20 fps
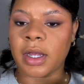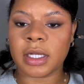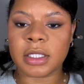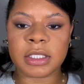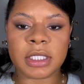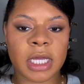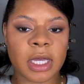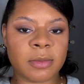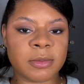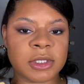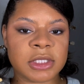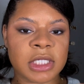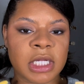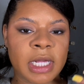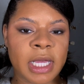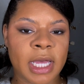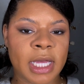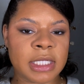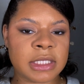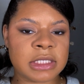right, now I'm just gonna
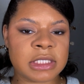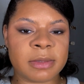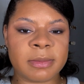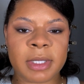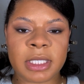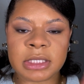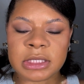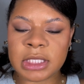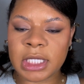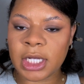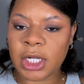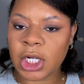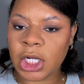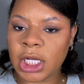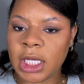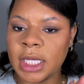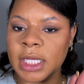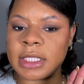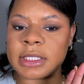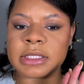add some
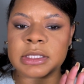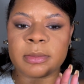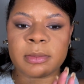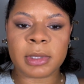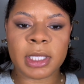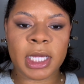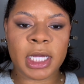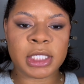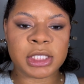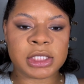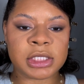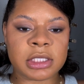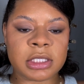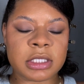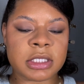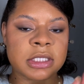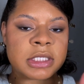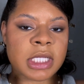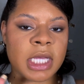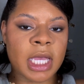mascara and some
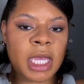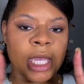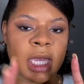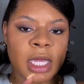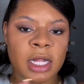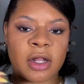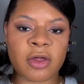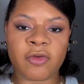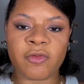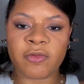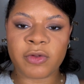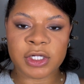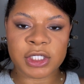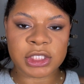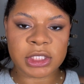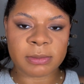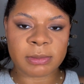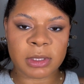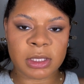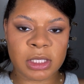lashes and finish
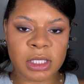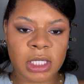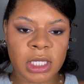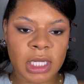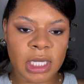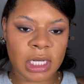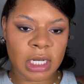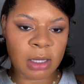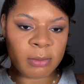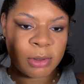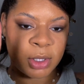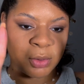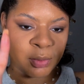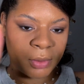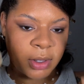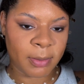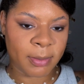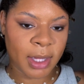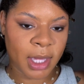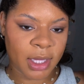up the look, and I'll be
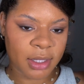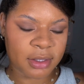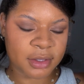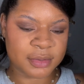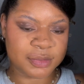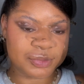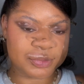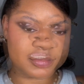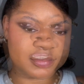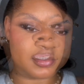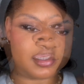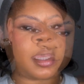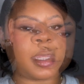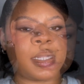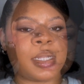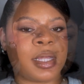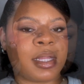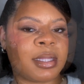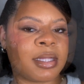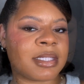right back.
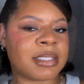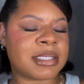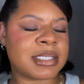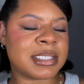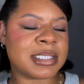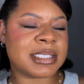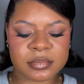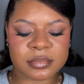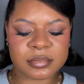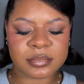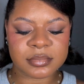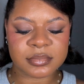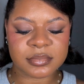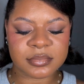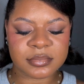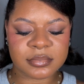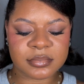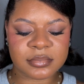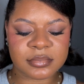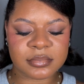And this is the
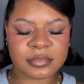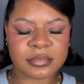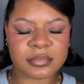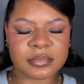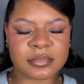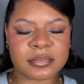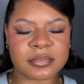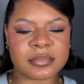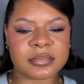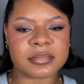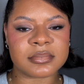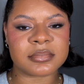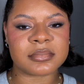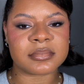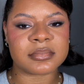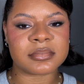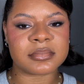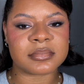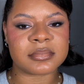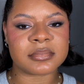completed eye
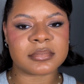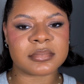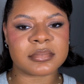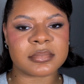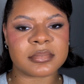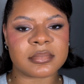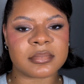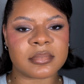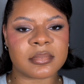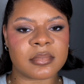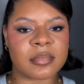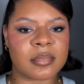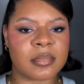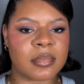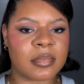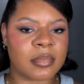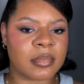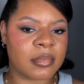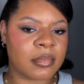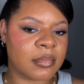look. I just
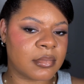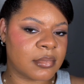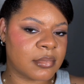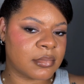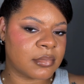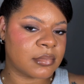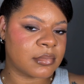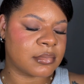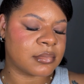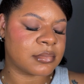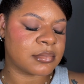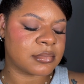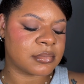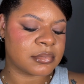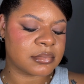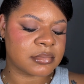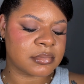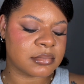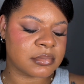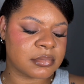love how
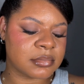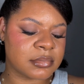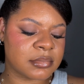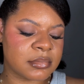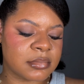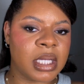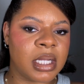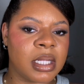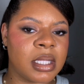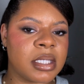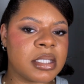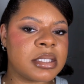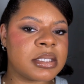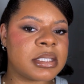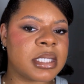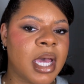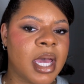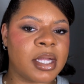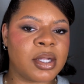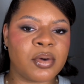cool toned it is.
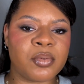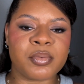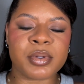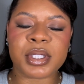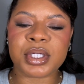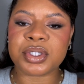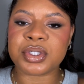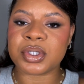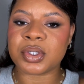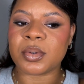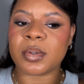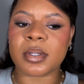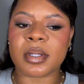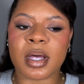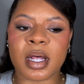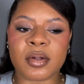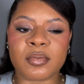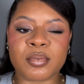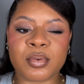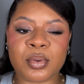I don't really do a
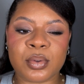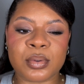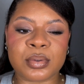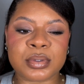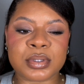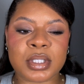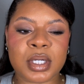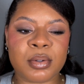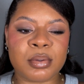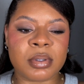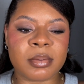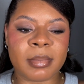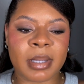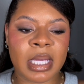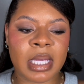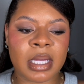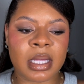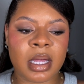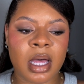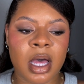lot of cool toned
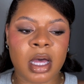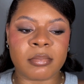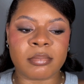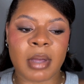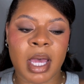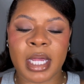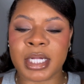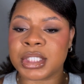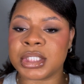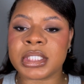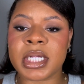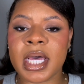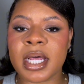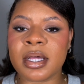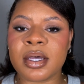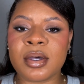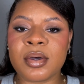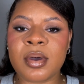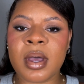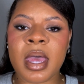
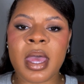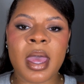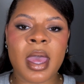eyeshadow,